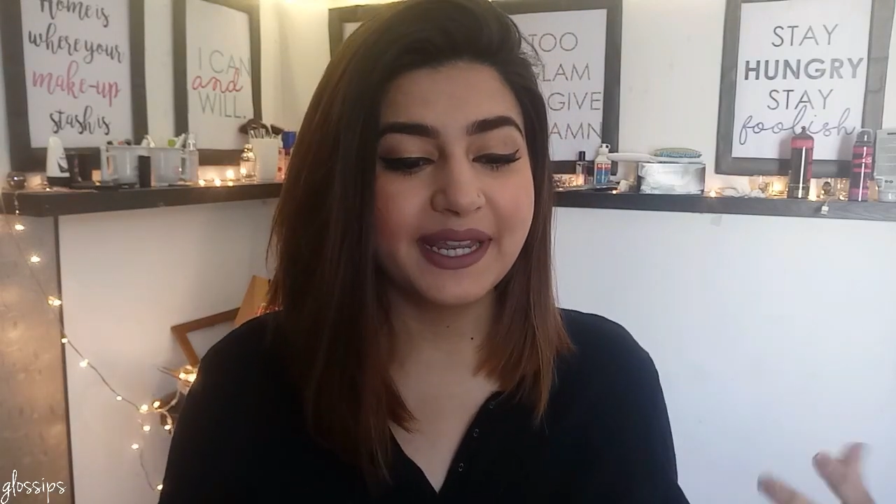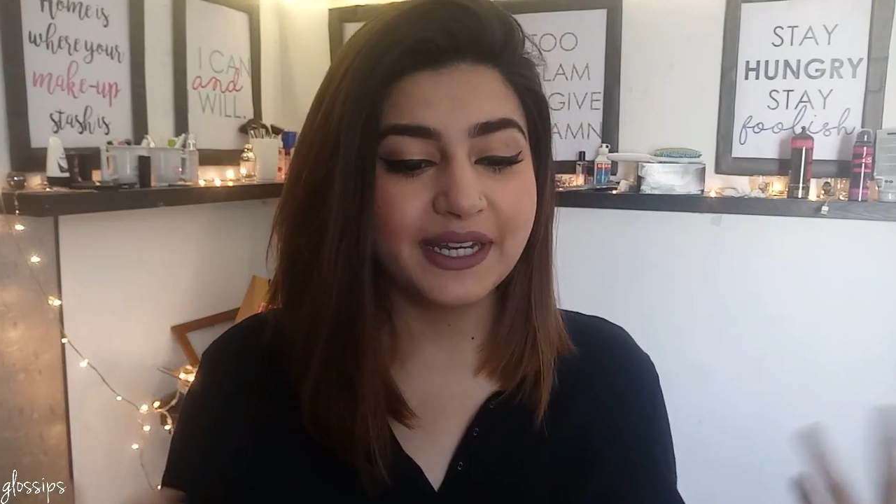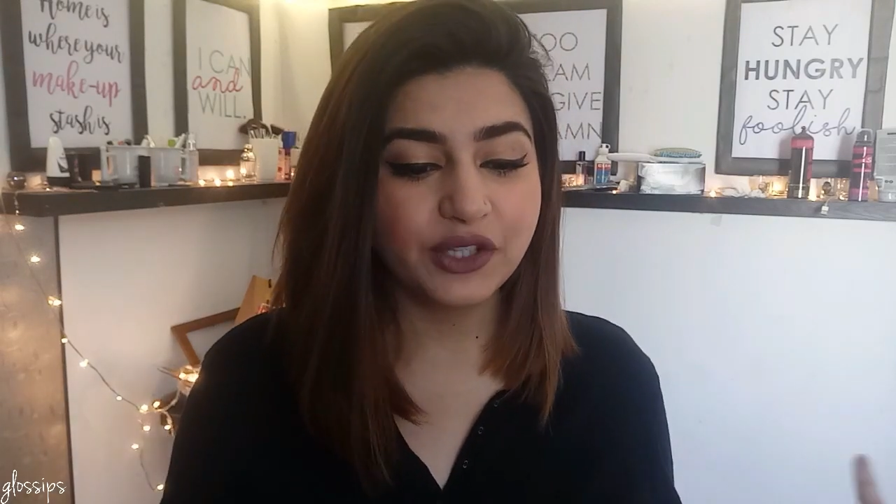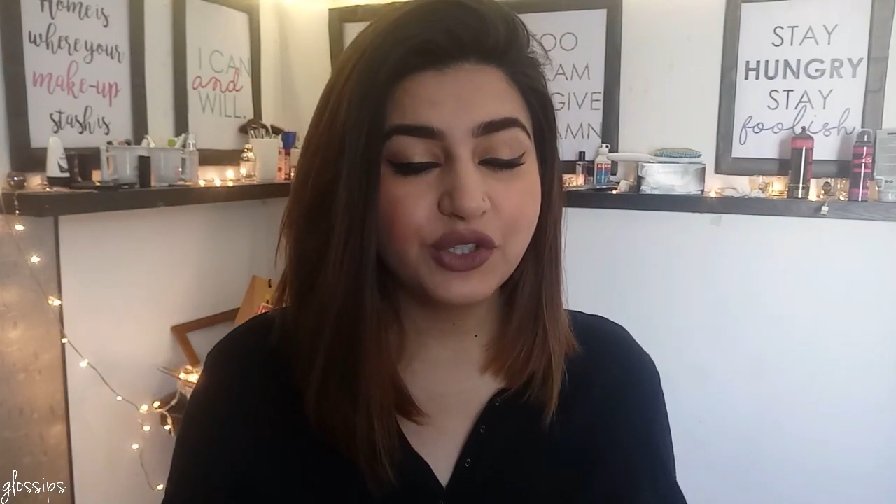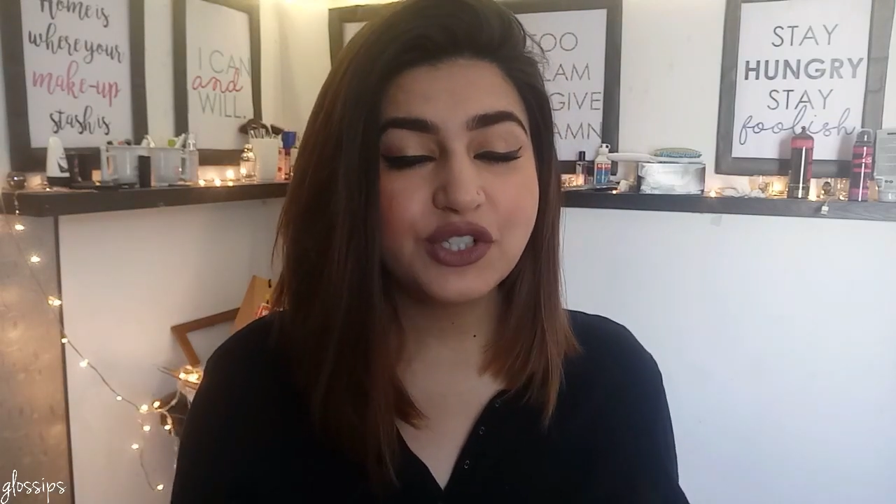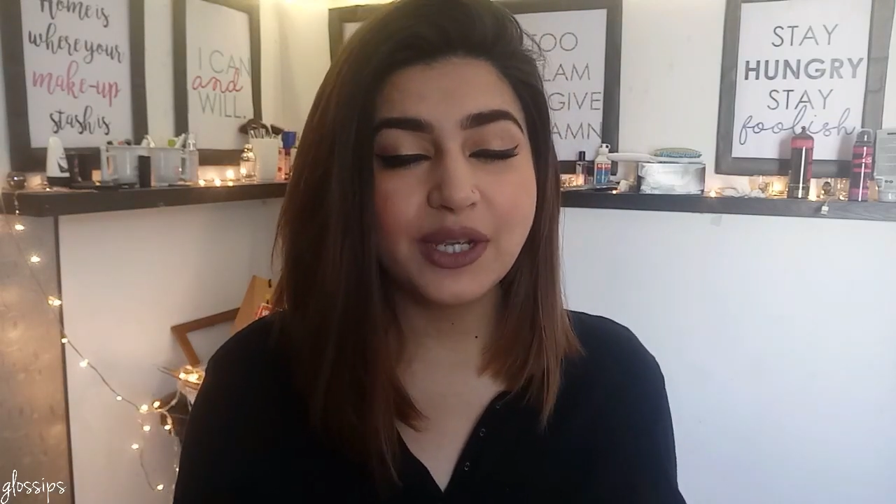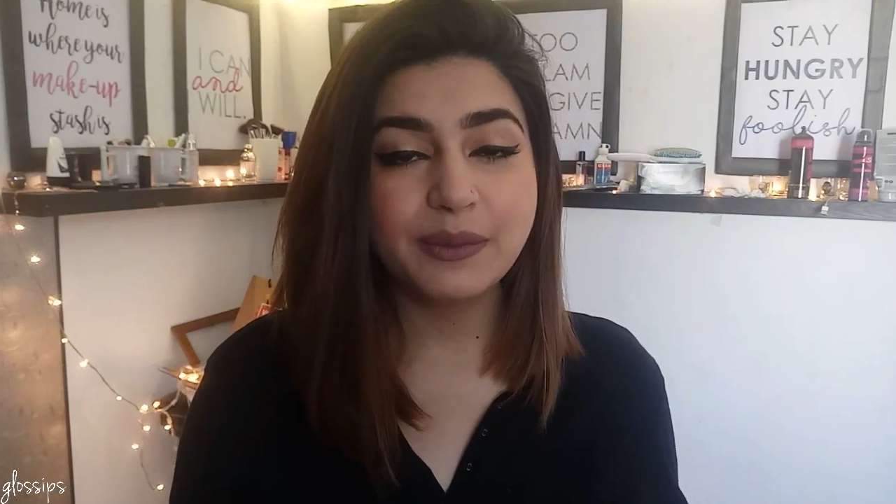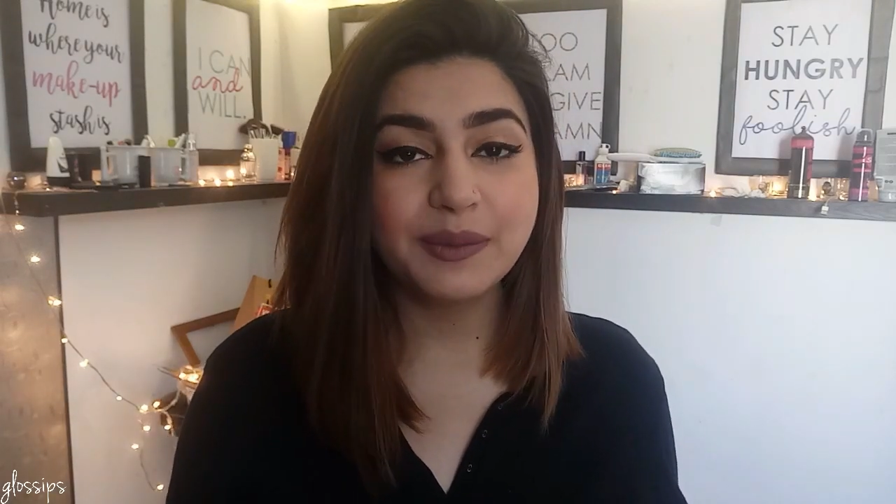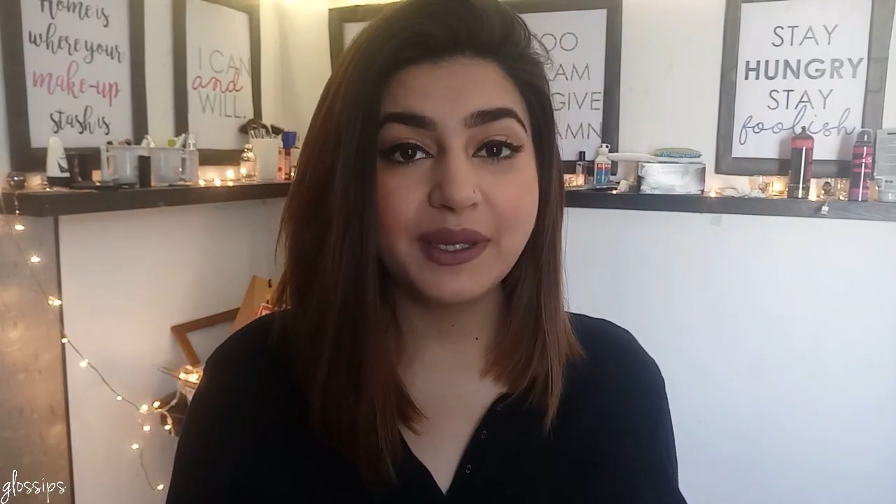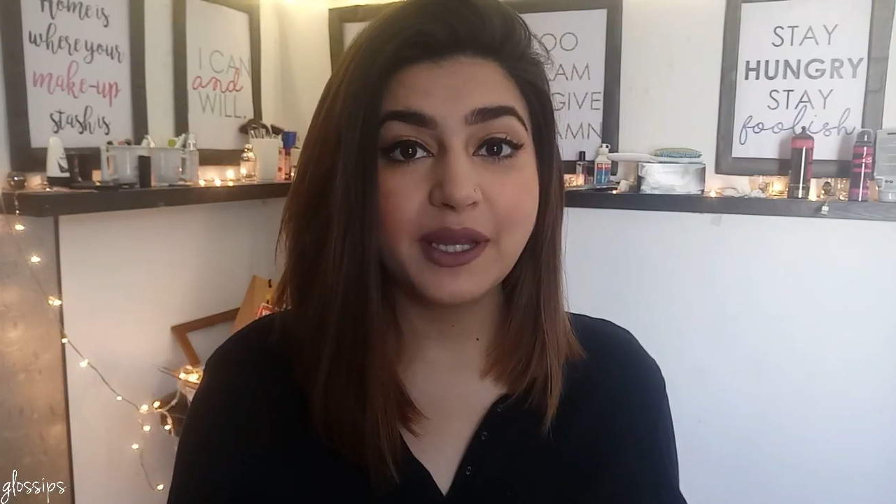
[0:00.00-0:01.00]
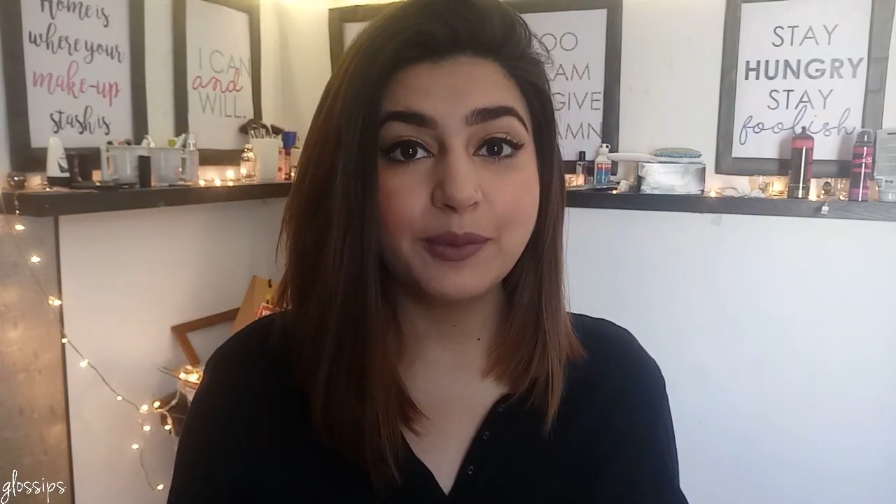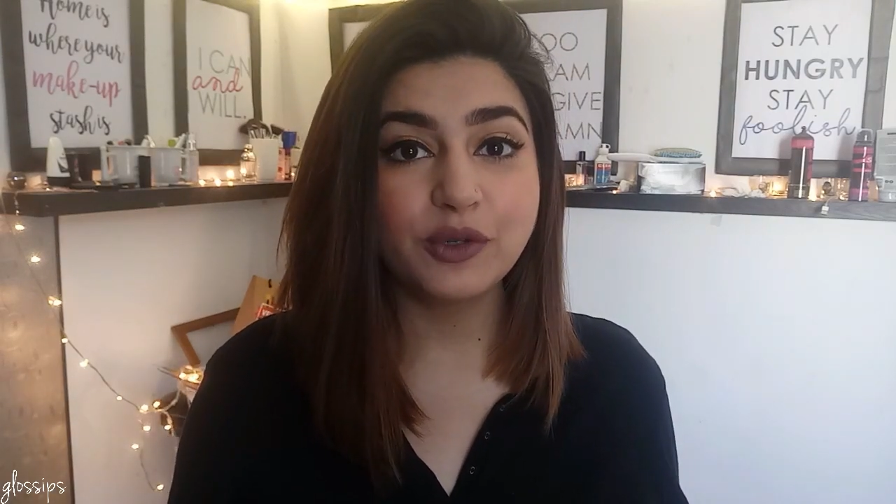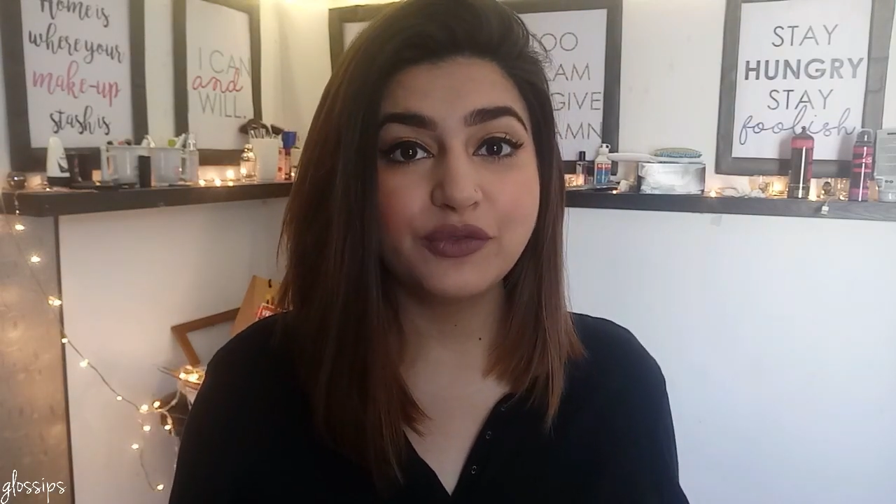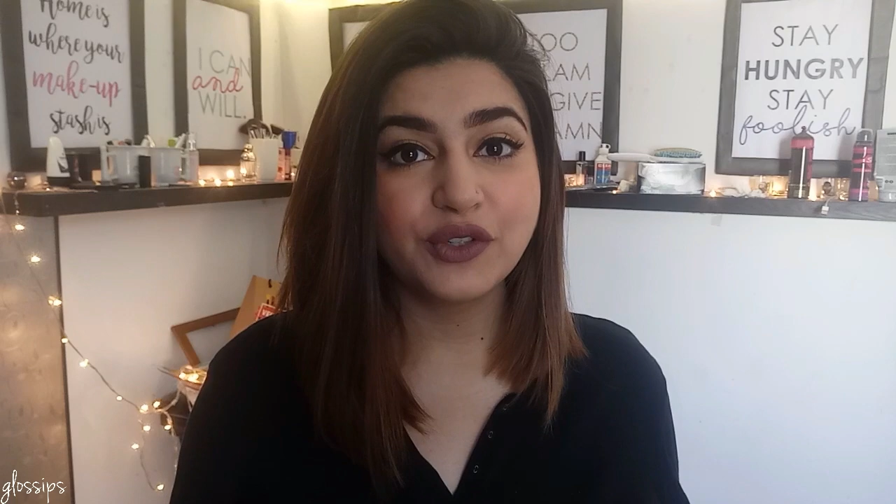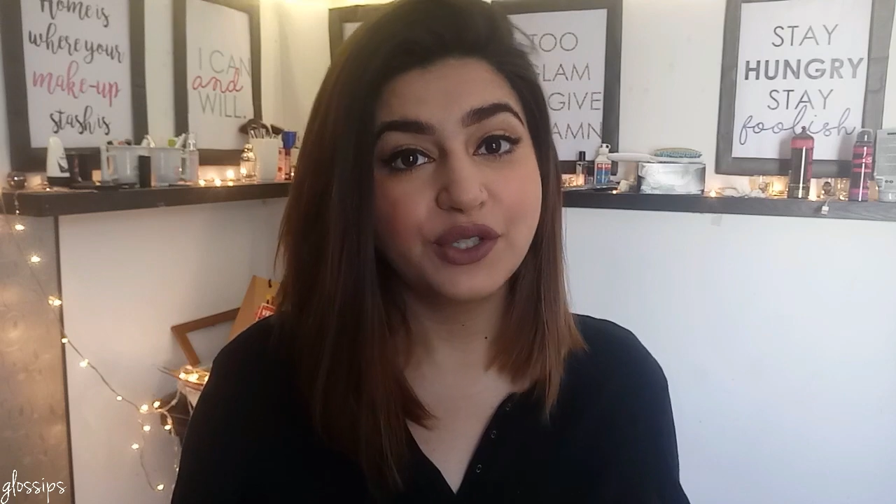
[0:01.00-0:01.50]
another summer makeup
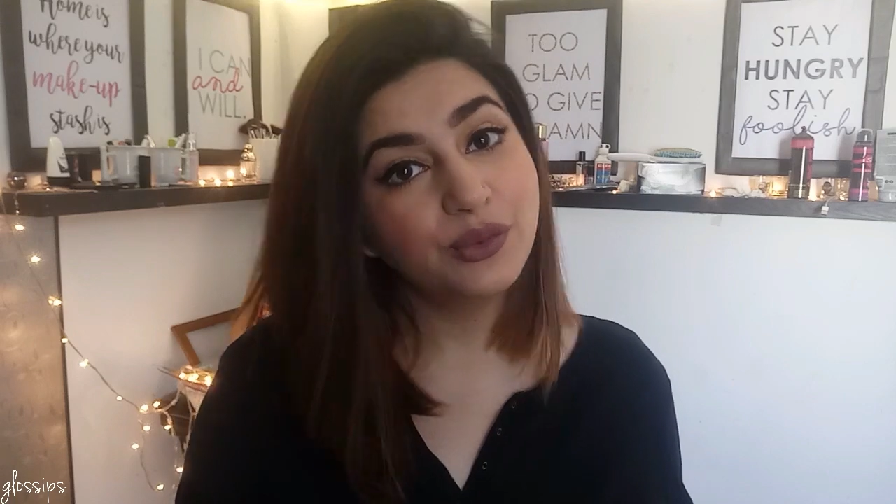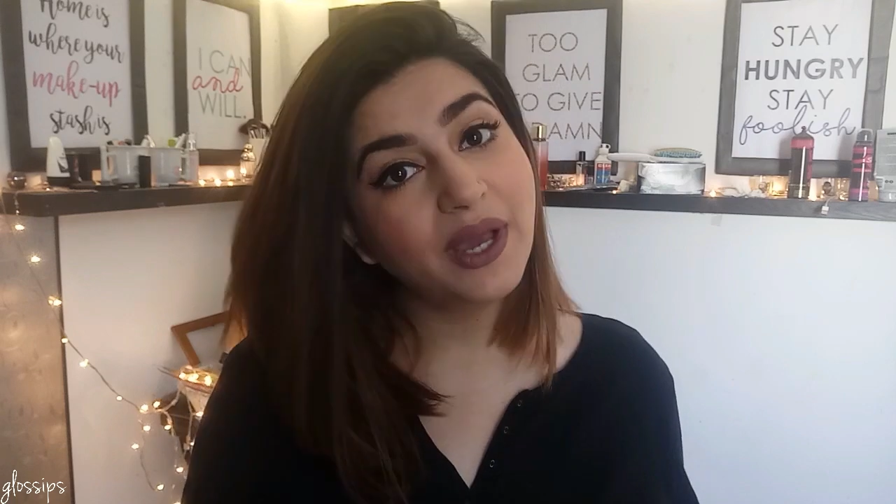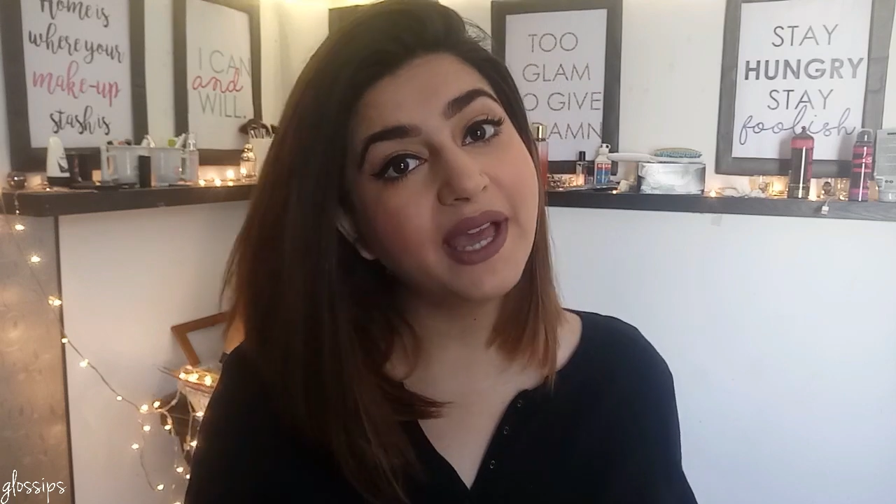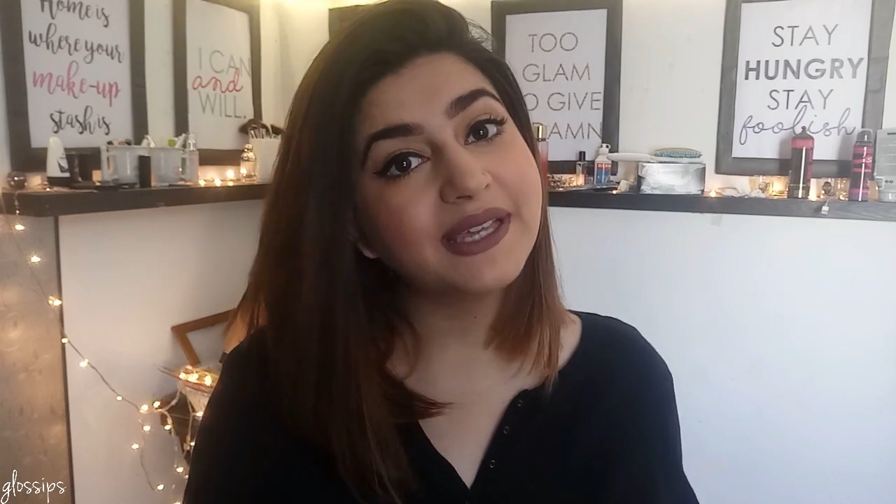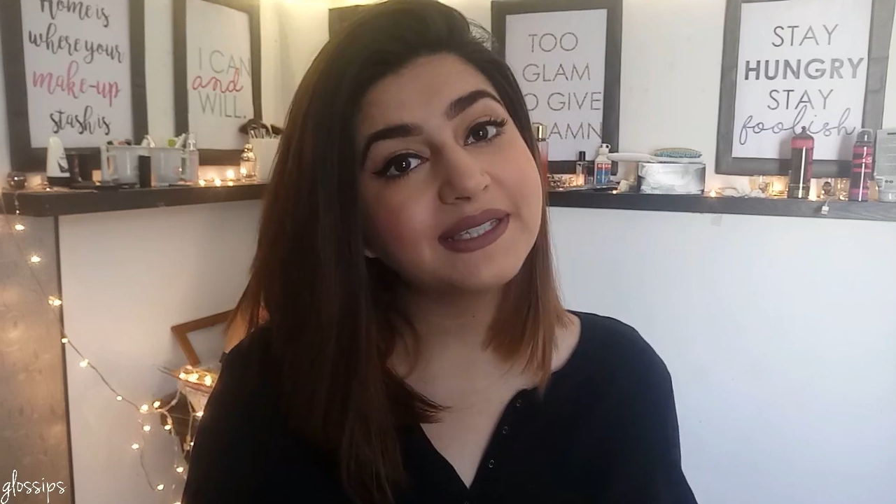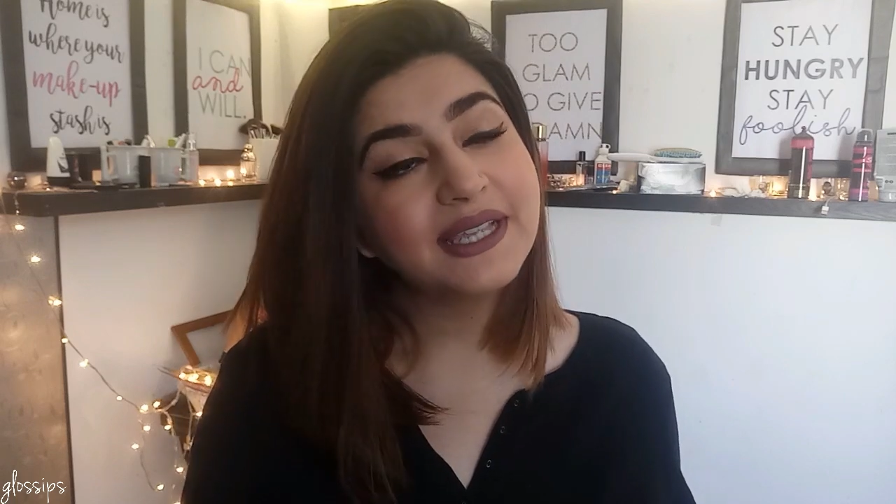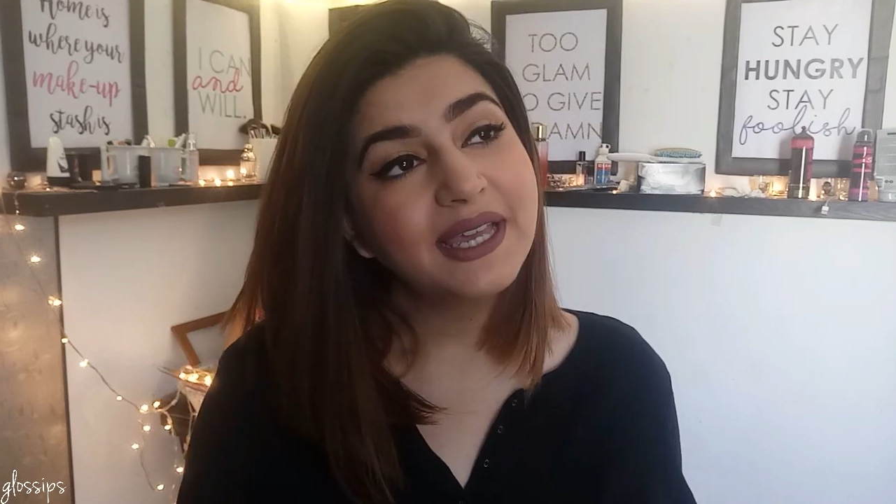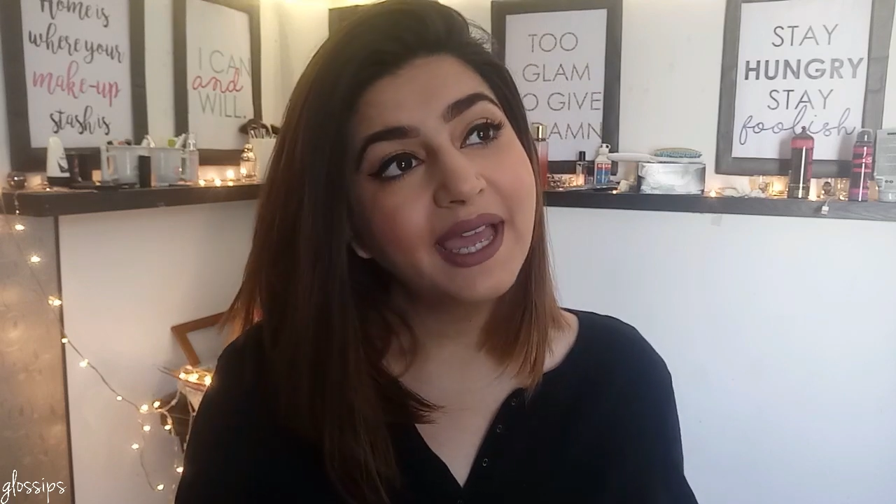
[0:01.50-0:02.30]
look for you guys,